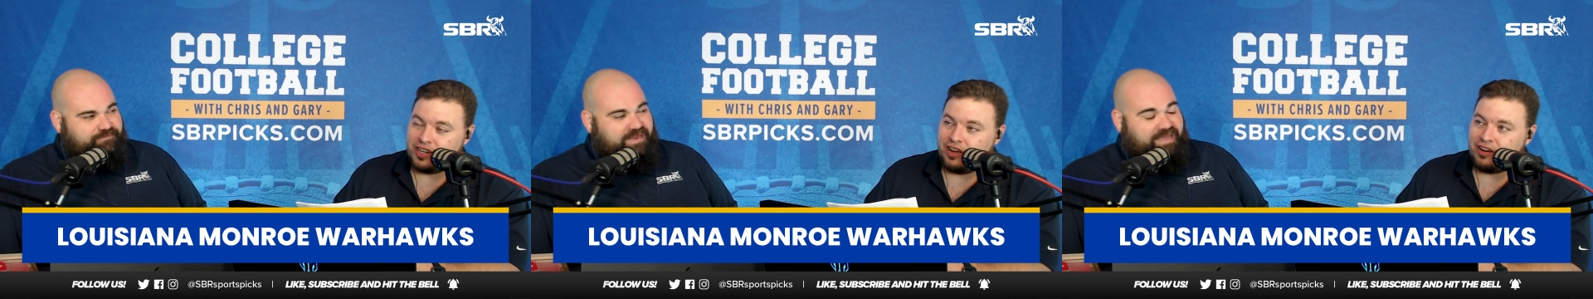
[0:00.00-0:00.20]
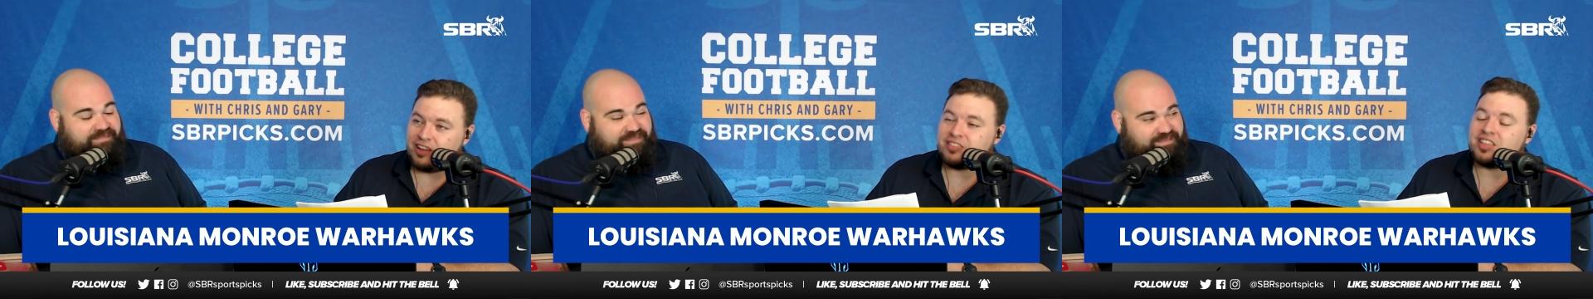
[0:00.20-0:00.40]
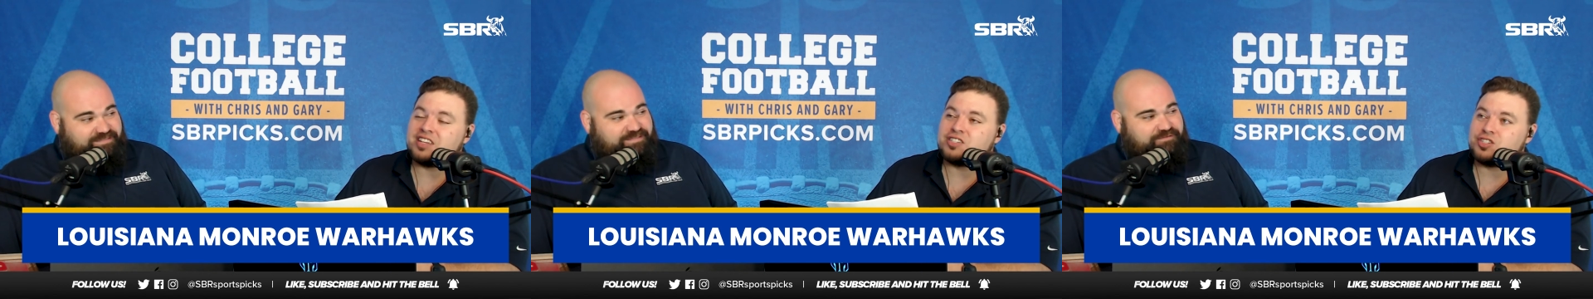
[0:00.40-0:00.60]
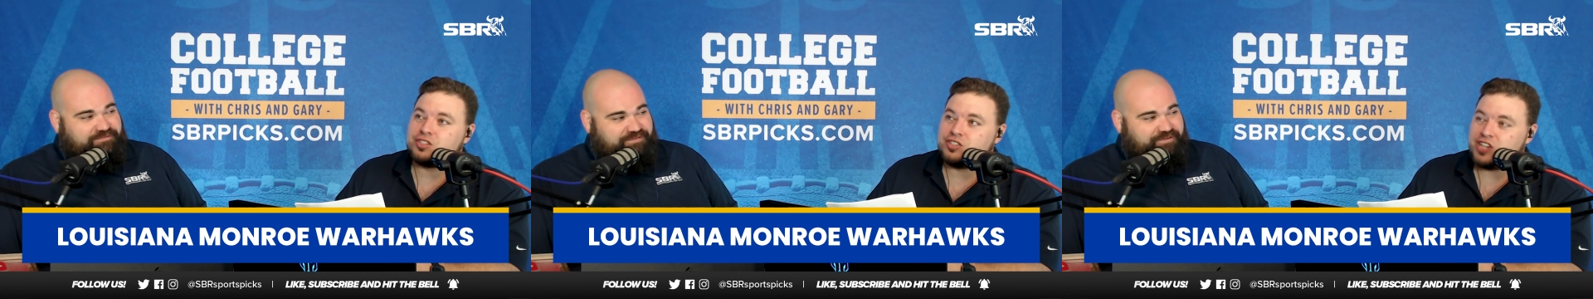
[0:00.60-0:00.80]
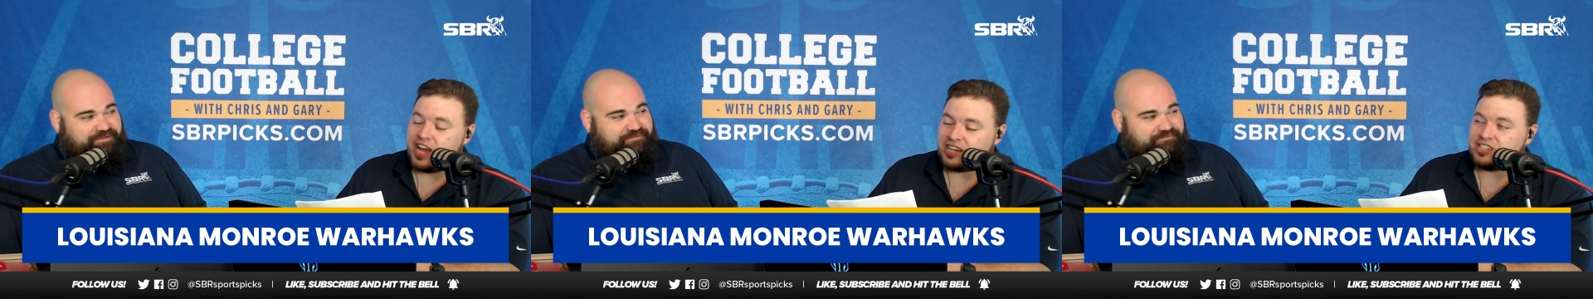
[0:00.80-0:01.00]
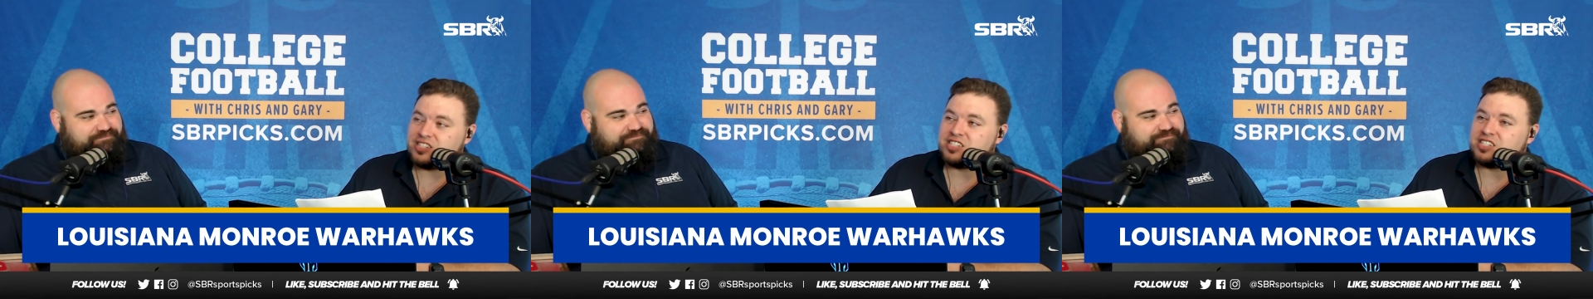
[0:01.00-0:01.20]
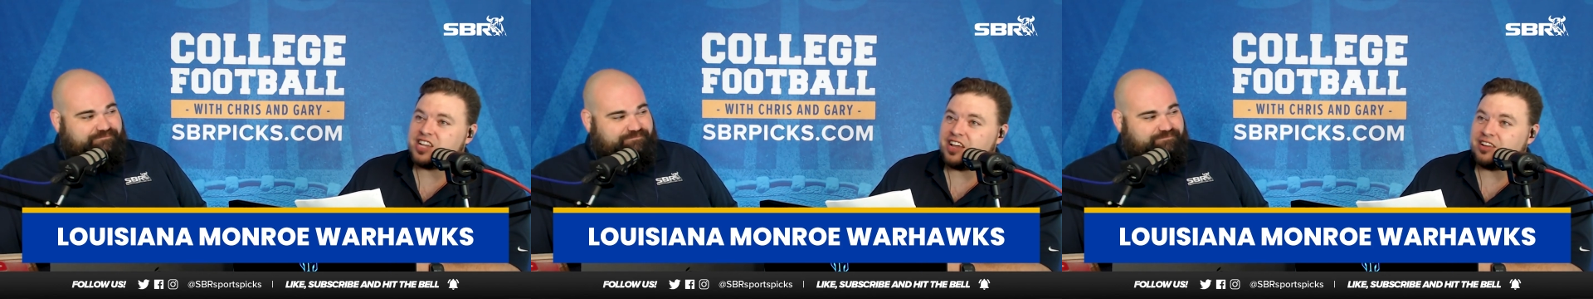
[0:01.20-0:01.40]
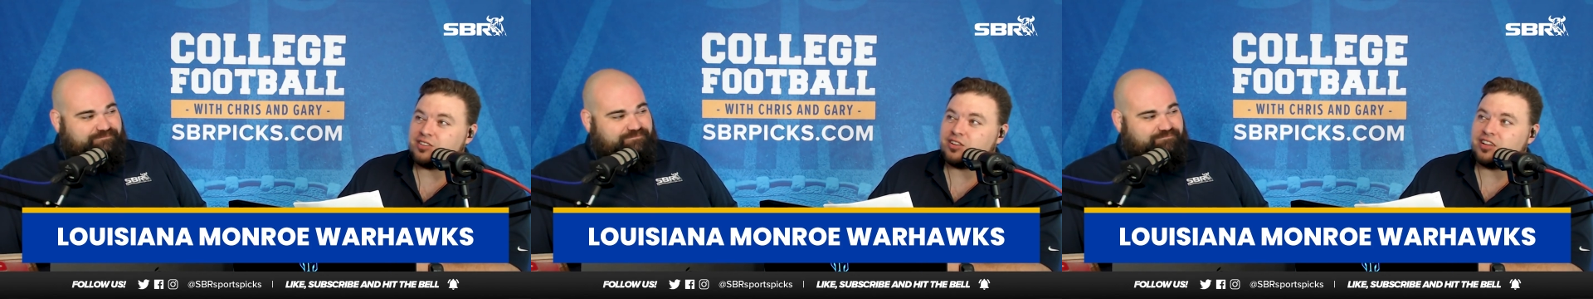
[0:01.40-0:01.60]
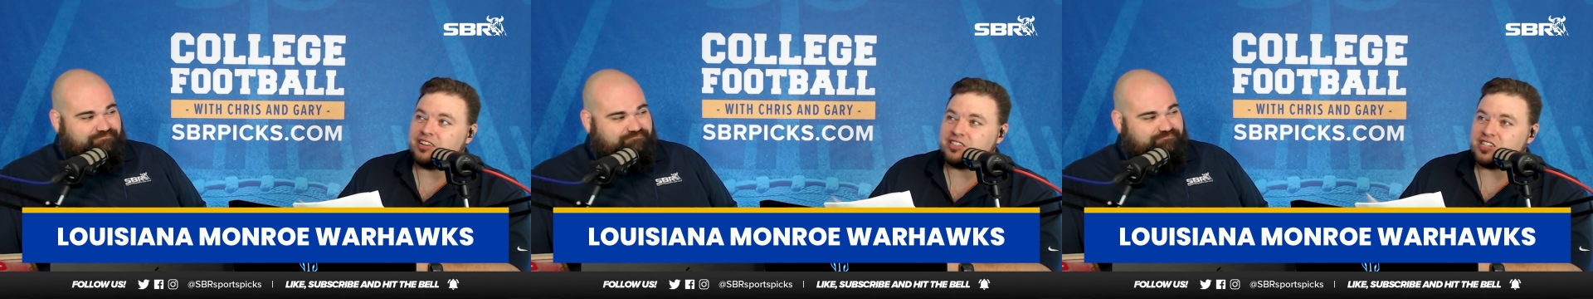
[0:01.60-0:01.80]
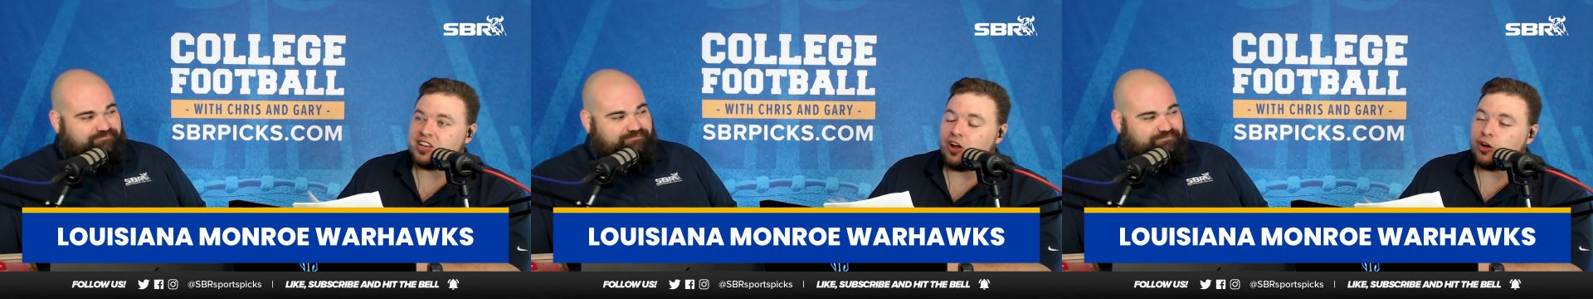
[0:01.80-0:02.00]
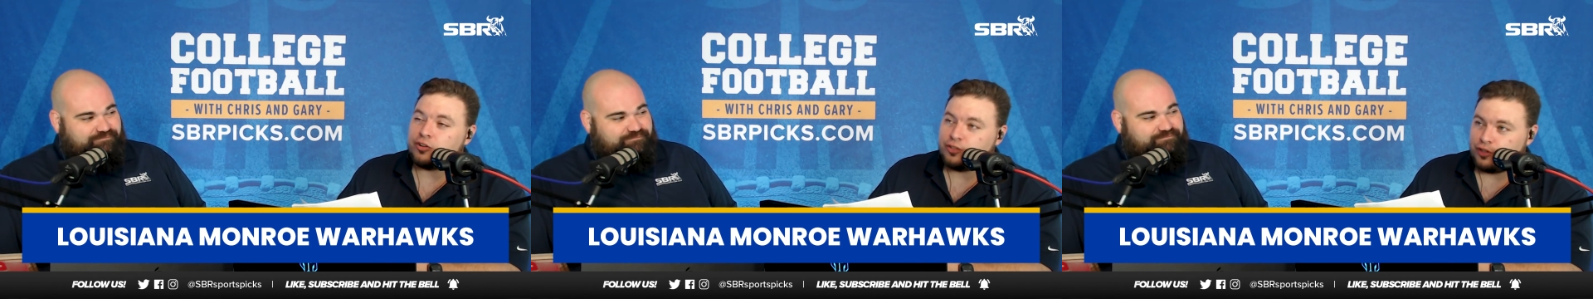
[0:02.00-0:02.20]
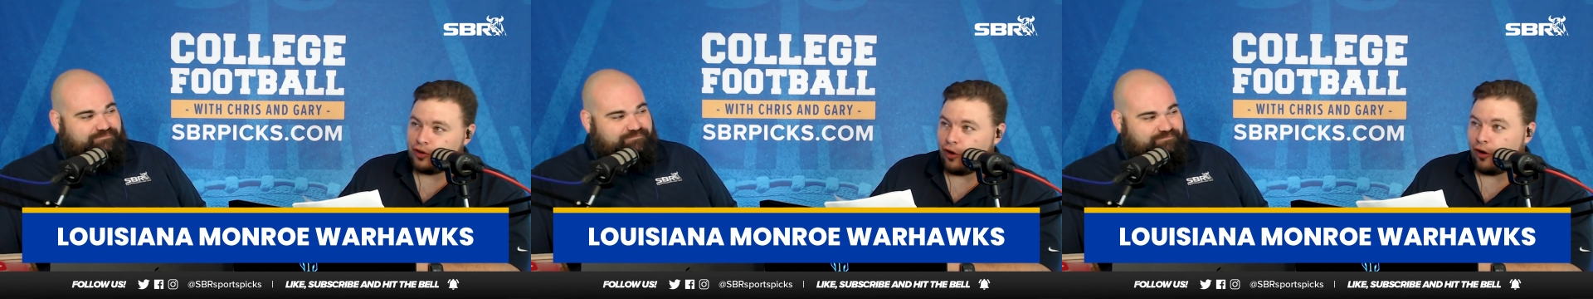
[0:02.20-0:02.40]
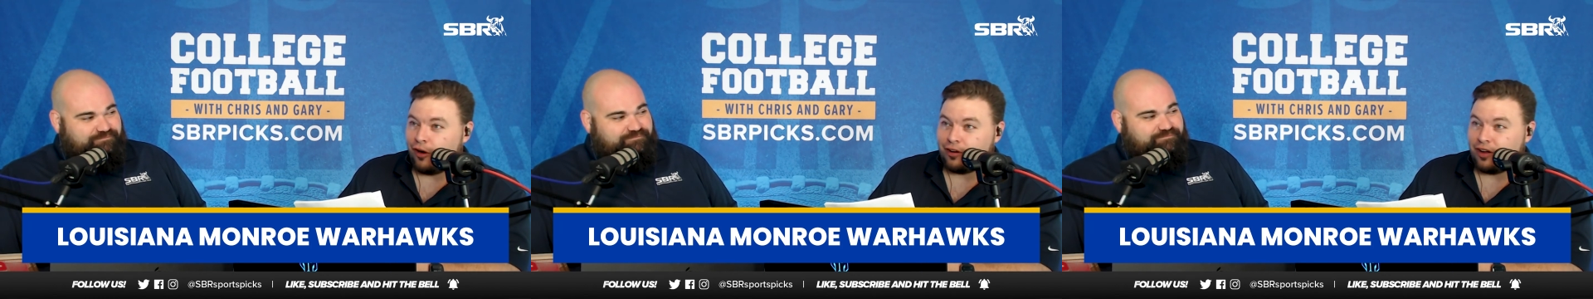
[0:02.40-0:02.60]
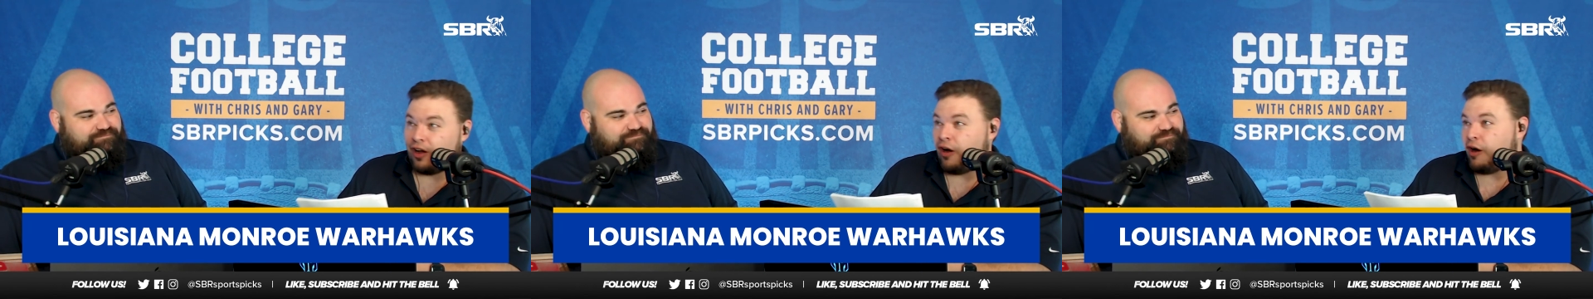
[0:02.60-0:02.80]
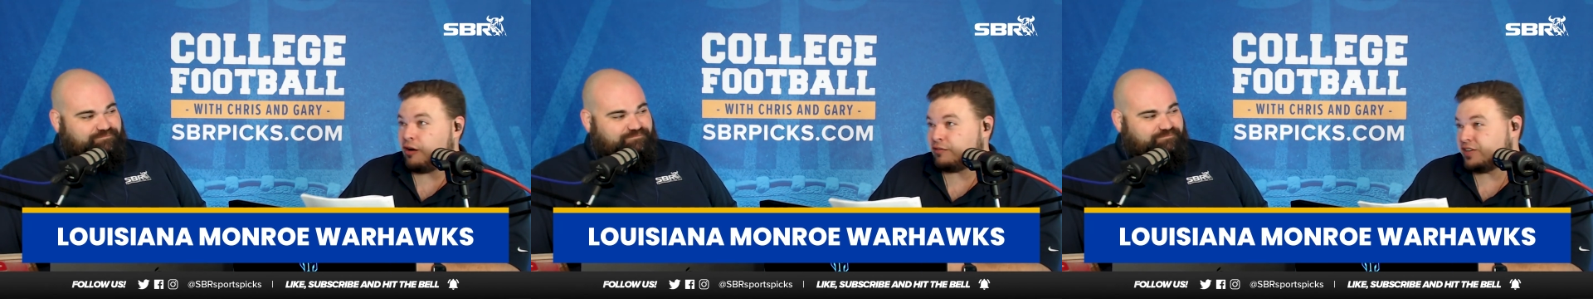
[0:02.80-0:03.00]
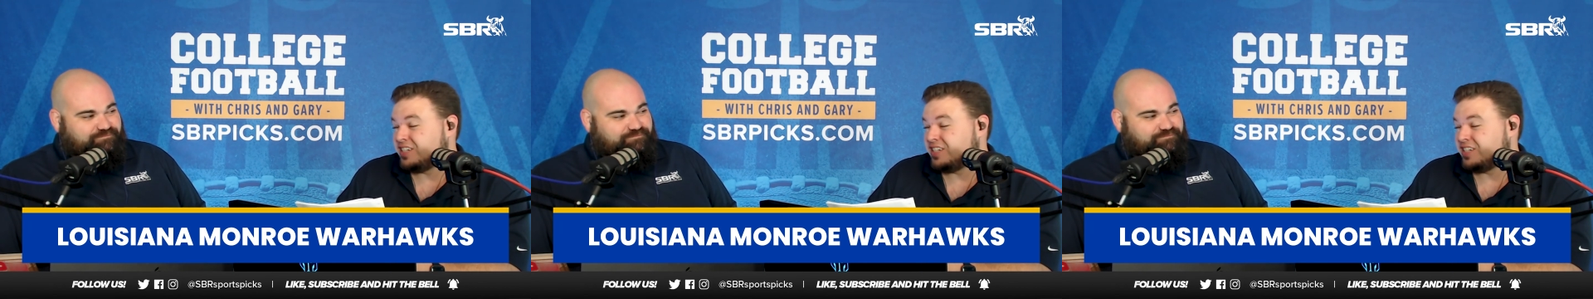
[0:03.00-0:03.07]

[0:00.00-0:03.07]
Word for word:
Speaker 1: I think so too. Jackson State is an underdog of